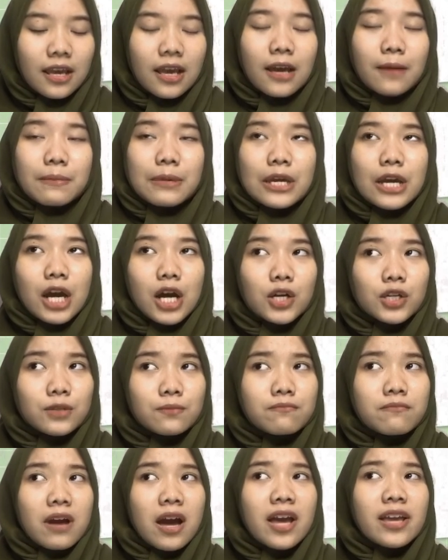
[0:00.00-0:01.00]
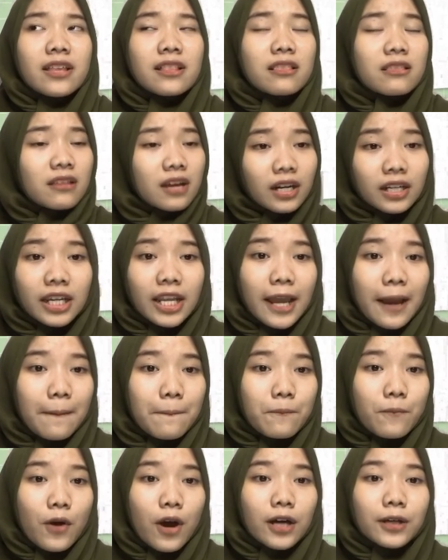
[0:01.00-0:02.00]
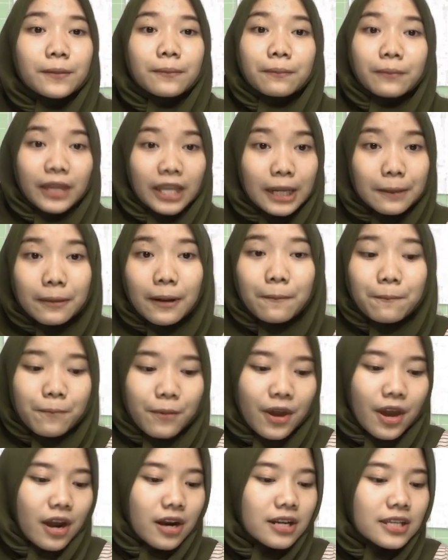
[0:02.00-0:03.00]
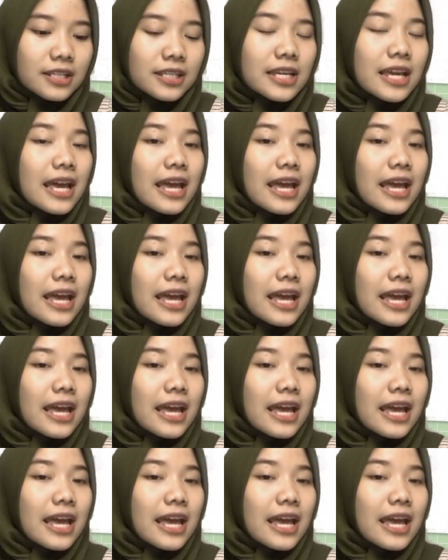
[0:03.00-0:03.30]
Because by learning about minimal pairs,